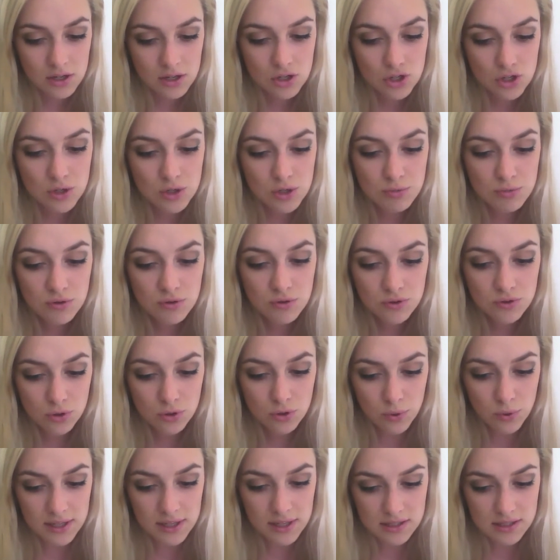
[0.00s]
She moved to
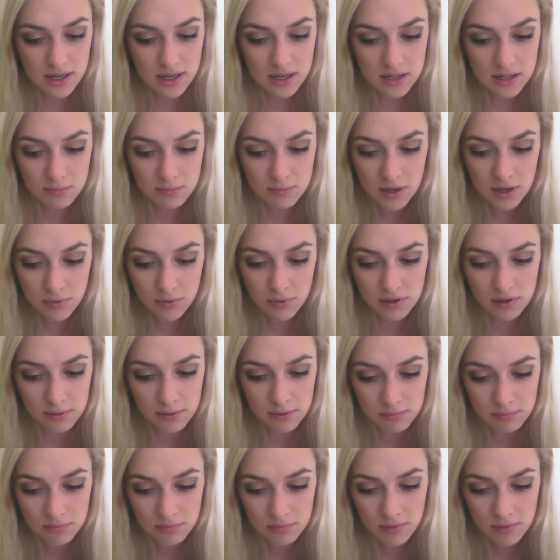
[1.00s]
Queensland to be with
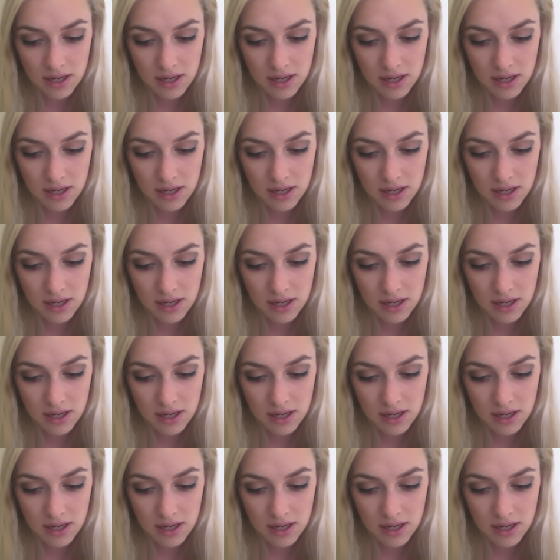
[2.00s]
him